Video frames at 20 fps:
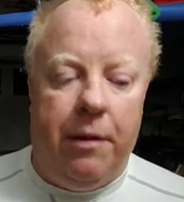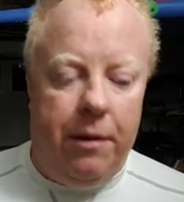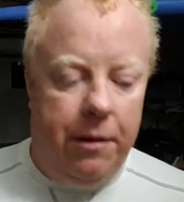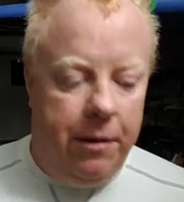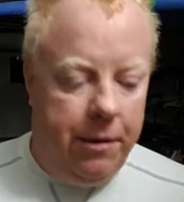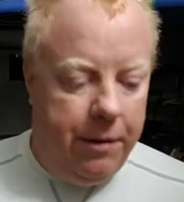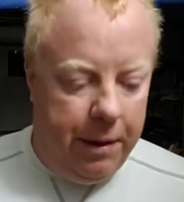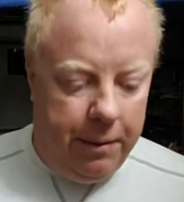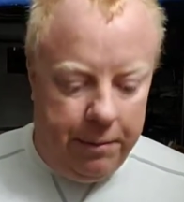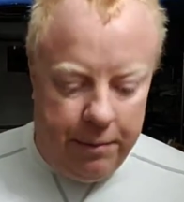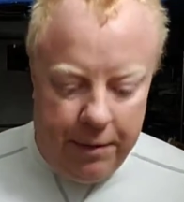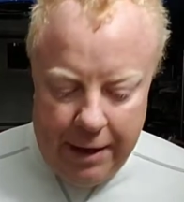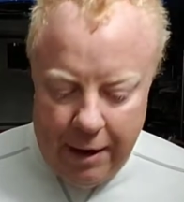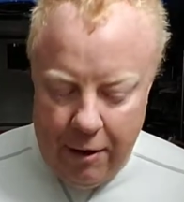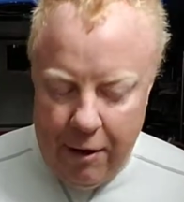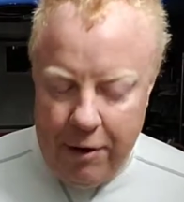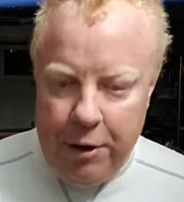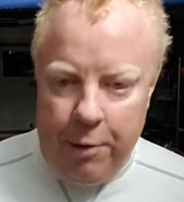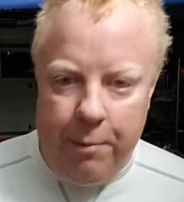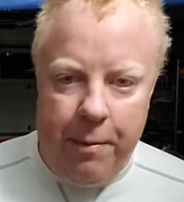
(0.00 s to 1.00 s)
They're
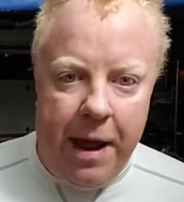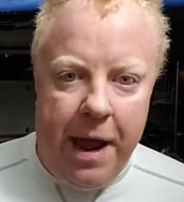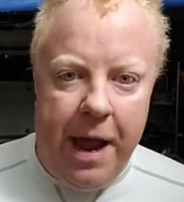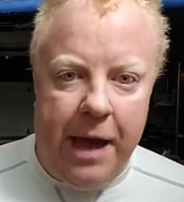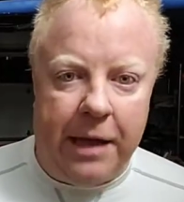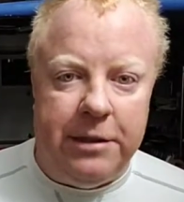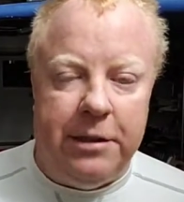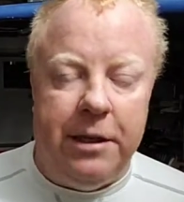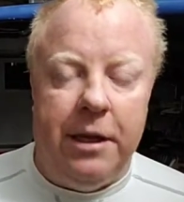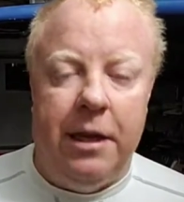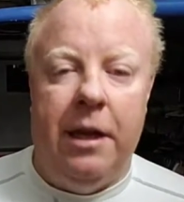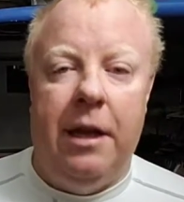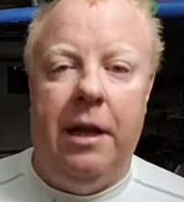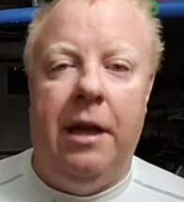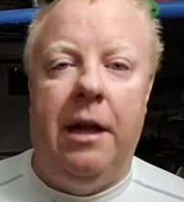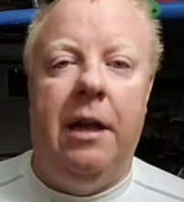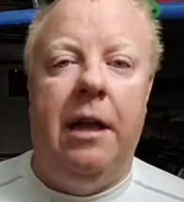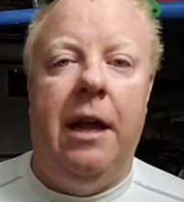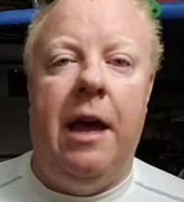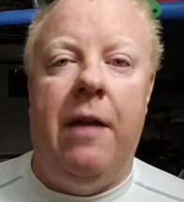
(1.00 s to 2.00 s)
carrying their bags,
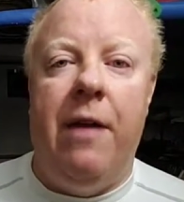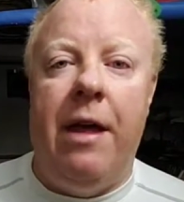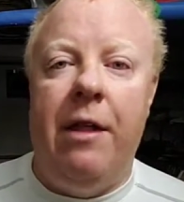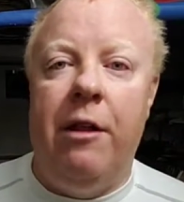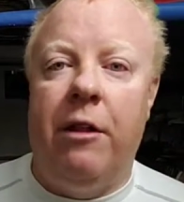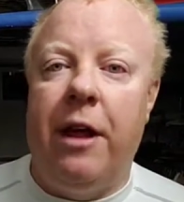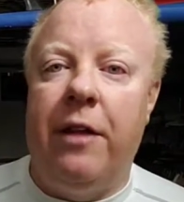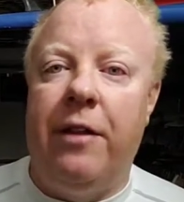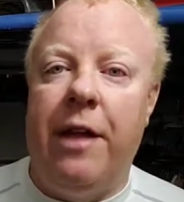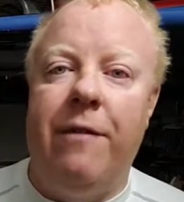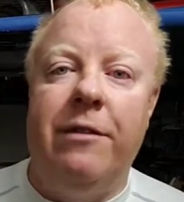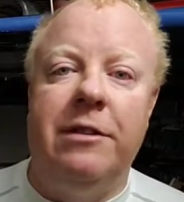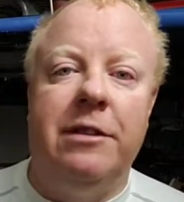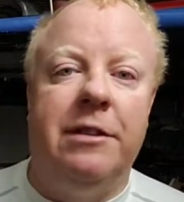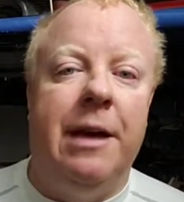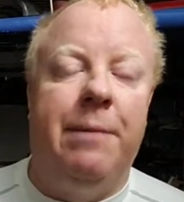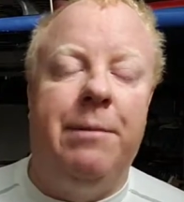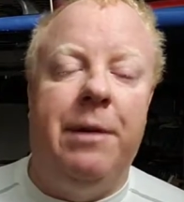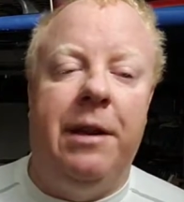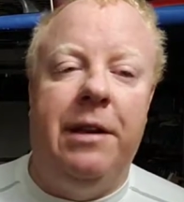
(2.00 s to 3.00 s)
and they look like they haven't
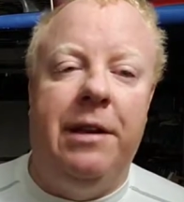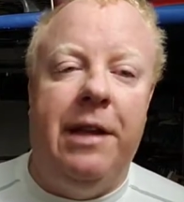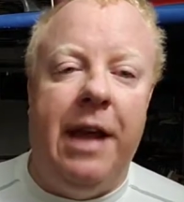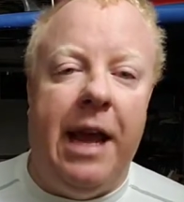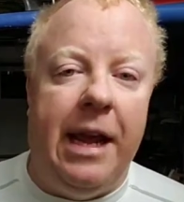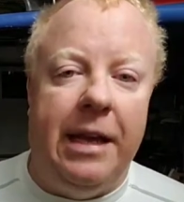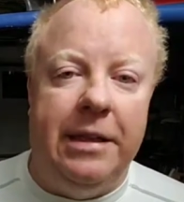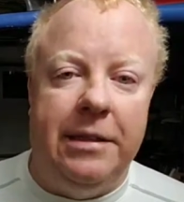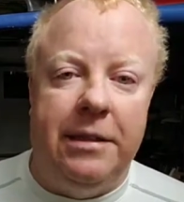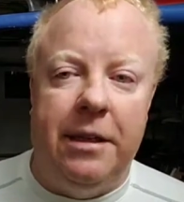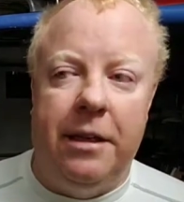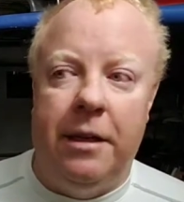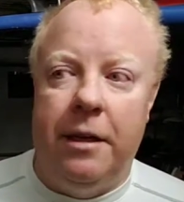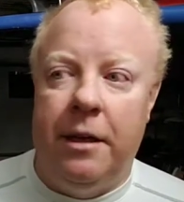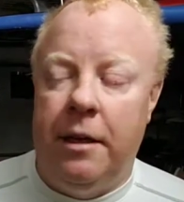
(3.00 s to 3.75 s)
slept in days.